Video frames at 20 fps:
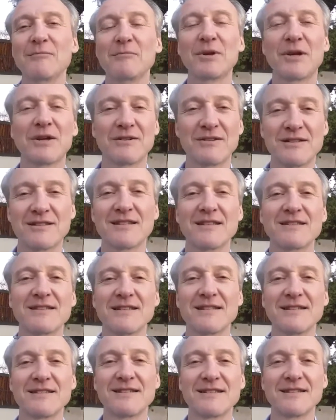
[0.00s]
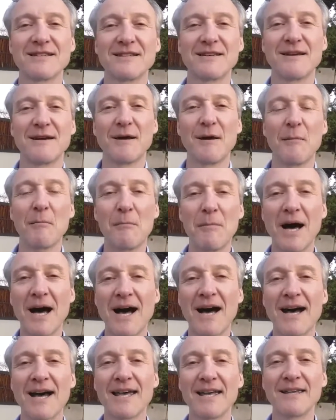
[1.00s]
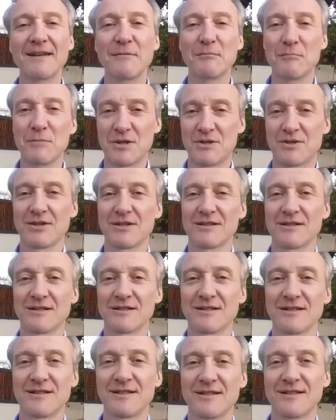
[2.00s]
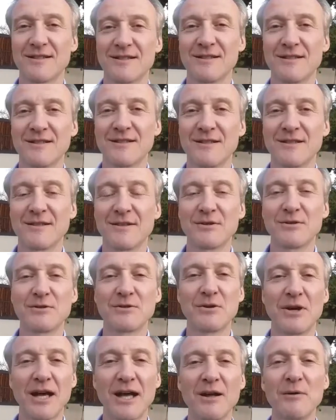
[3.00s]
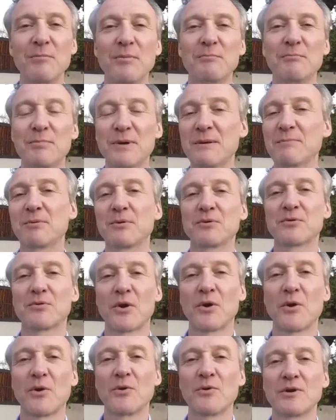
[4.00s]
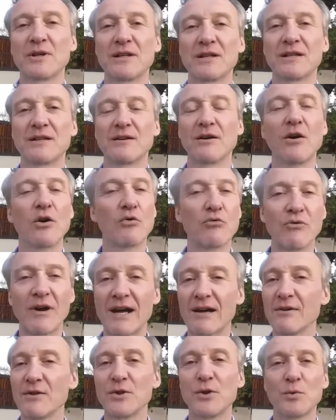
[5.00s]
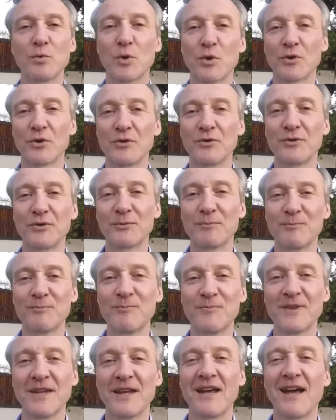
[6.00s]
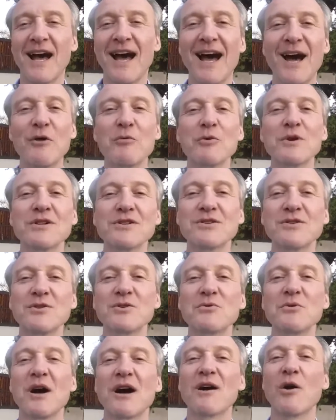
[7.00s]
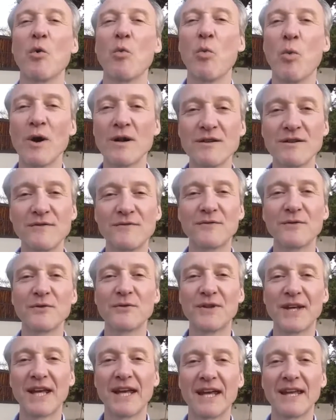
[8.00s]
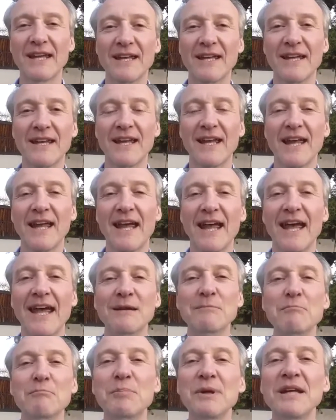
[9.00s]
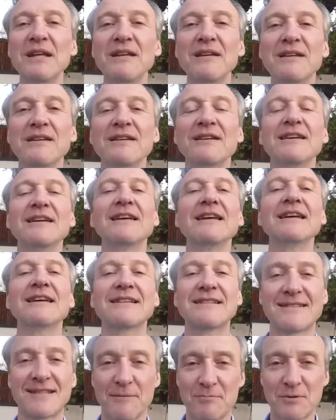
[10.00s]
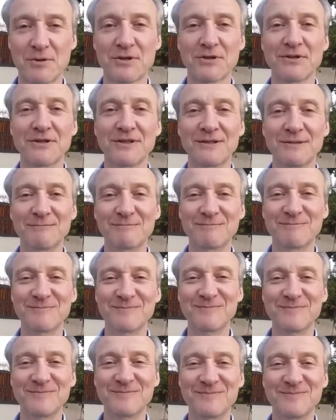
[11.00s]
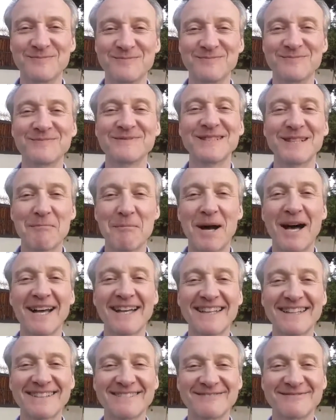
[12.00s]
because this is my mission, to help people grow around the world. I wish you a wonderful day, and be exceptional. Bye.